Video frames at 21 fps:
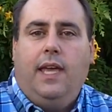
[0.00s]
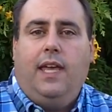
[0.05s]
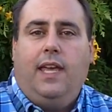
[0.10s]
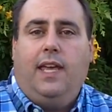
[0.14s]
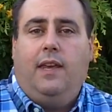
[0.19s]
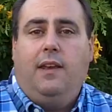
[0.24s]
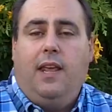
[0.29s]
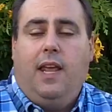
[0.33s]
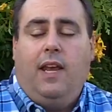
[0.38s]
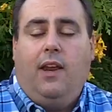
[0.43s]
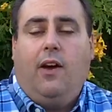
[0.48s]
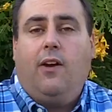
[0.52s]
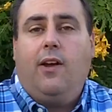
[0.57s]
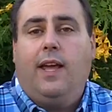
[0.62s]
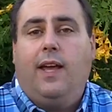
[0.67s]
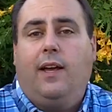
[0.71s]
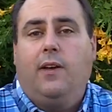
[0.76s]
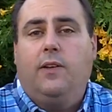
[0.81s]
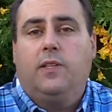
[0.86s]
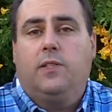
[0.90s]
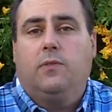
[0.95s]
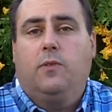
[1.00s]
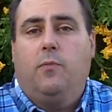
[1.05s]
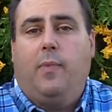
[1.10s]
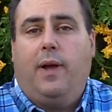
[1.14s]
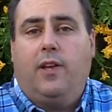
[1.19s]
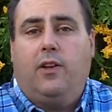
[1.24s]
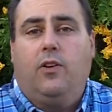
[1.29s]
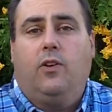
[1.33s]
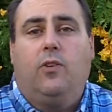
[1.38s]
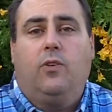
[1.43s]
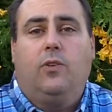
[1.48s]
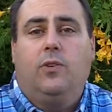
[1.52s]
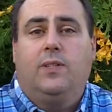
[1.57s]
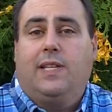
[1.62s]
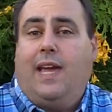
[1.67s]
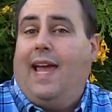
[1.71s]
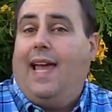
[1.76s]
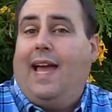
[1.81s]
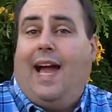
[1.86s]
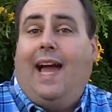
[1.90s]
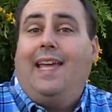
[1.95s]
In our house with my
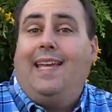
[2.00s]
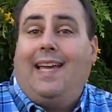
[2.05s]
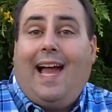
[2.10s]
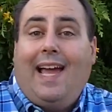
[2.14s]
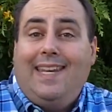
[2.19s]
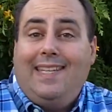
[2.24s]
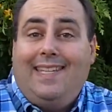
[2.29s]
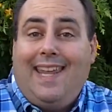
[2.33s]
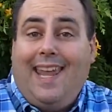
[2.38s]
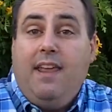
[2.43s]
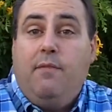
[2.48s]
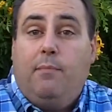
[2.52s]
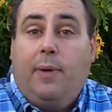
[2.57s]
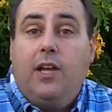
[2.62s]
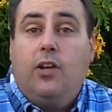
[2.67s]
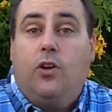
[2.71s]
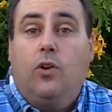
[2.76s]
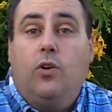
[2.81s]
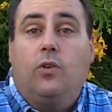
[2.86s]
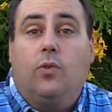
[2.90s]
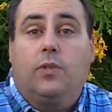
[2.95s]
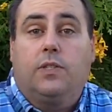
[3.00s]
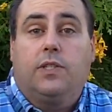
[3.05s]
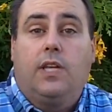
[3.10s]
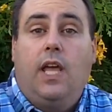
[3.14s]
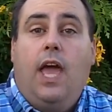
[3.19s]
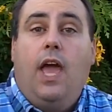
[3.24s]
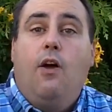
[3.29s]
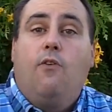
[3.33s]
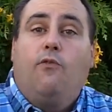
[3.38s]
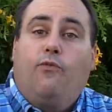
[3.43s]
girls, I date my girls.